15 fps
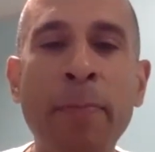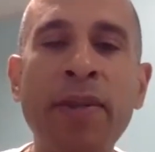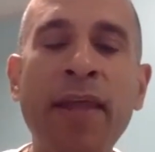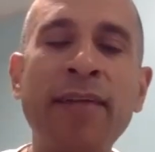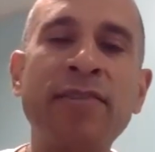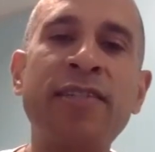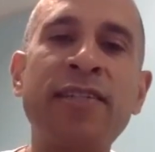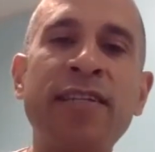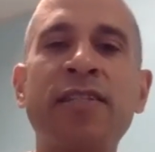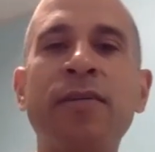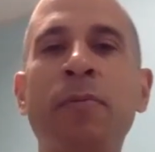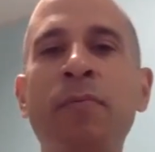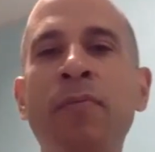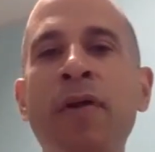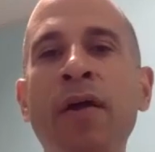But that
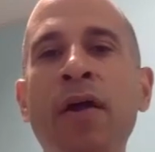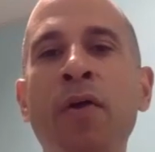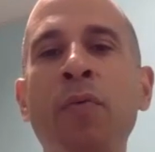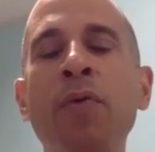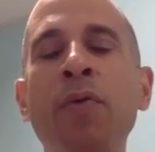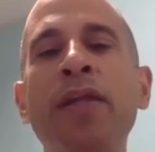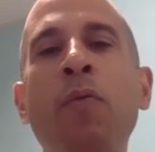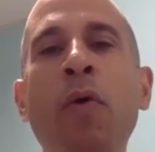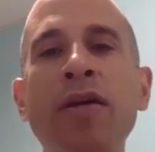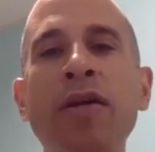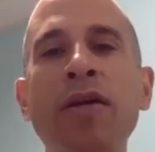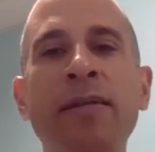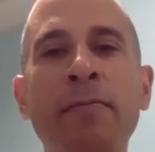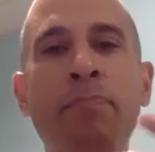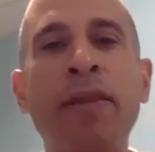system really
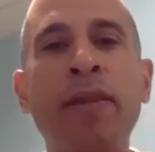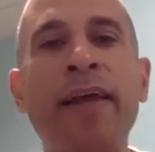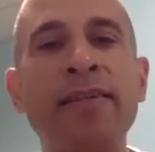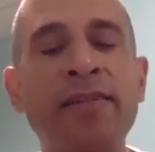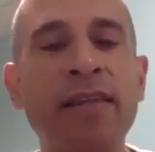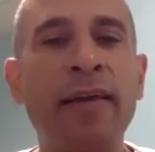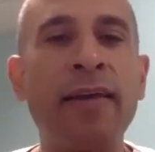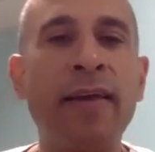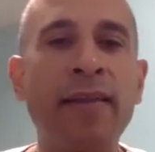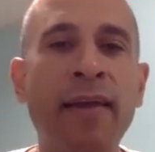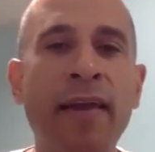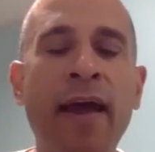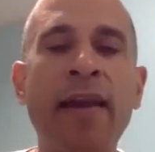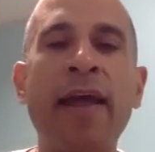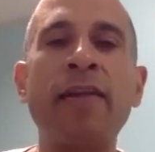wasn't in place. They
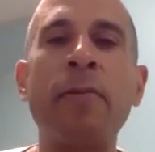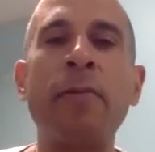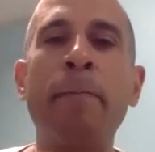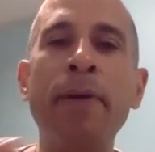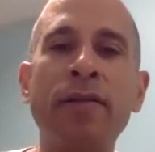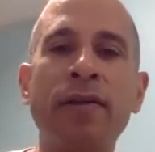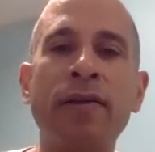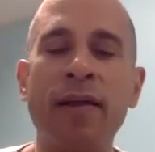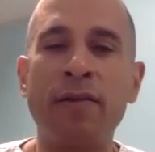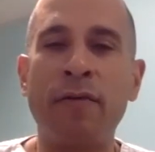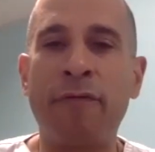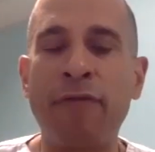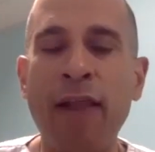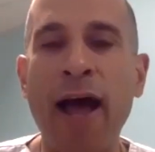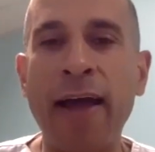kind of had to build it on the
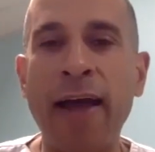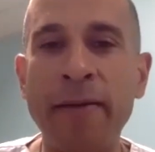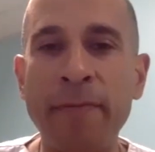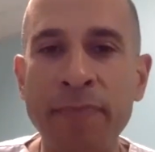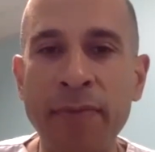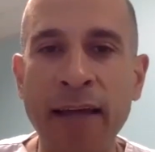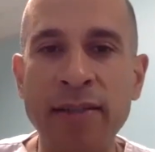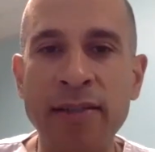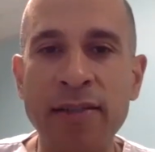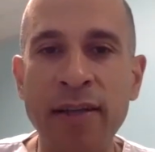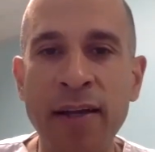fly. That